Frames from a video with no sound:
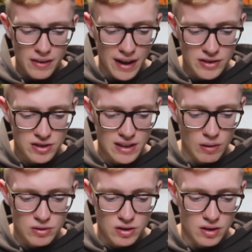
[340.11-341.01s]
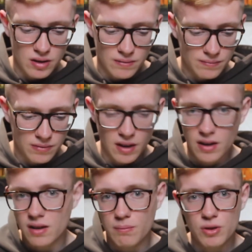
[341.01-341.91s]
That's just down to
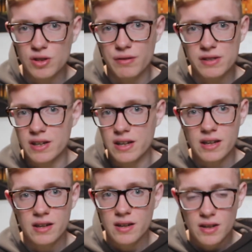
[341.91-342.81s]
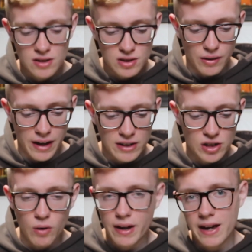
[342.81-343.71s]
the muscle fatigue. So yeah, it's
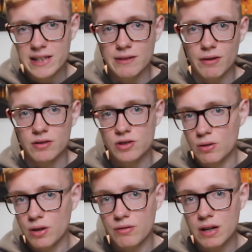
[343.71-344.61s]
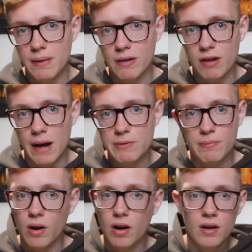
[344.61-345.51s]
okay to have 2 or 3 bad reps,
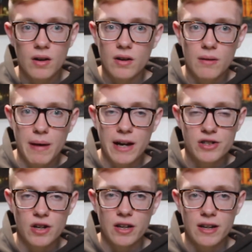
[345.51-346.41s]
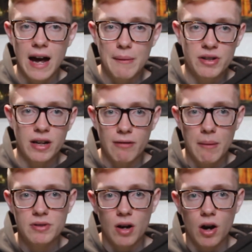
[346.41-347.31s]
but make sure your 90% of your
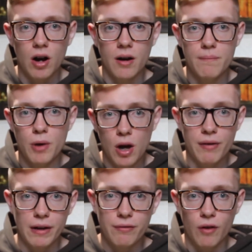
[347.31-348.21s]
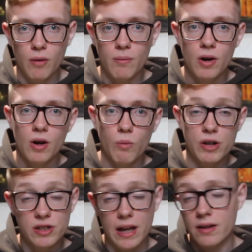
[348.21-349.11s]
reps are perfect form,
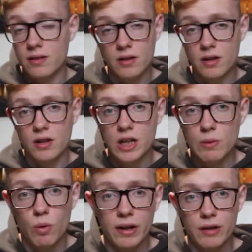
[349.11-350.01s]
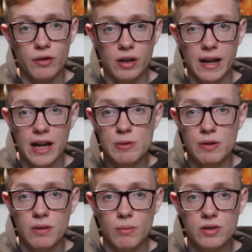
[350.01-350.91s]
which then you will get the full engagement
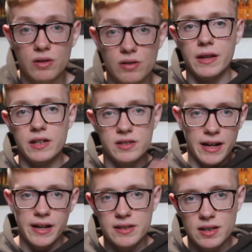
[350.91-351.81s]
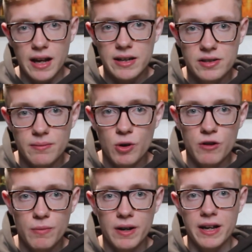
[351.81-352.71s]
of the muscles. The second to last
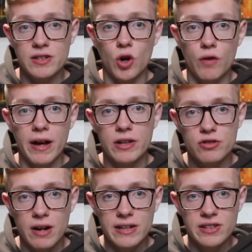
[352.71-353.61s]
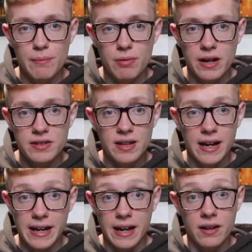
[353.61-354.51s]
movement is overhead tricep press.
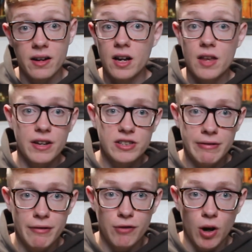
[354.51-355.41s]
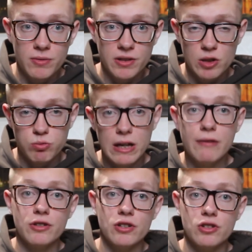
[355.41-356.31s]
Again, there's different forms of this.
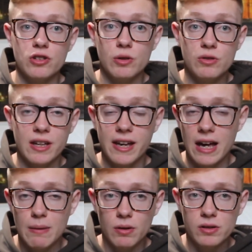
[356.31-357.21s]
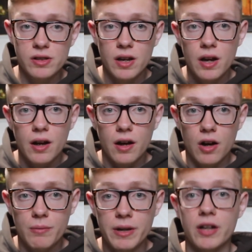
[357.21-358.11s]
We've just used the cables.
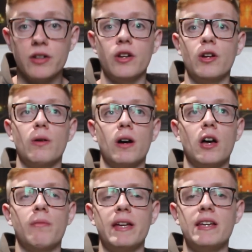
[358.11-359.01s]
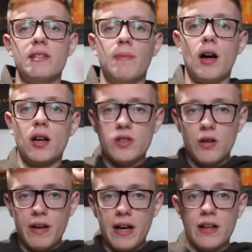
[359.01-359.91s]
You can do easy bars
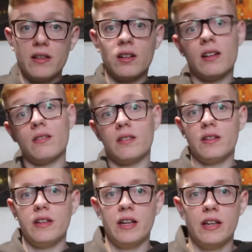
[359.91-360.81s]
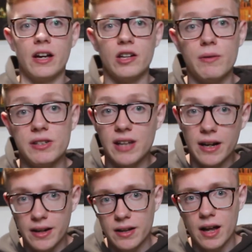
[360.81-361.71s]
overhead. You can do it
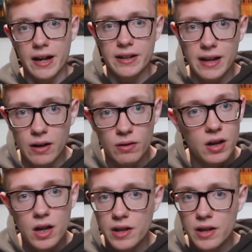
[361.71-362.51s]
standing, lying down.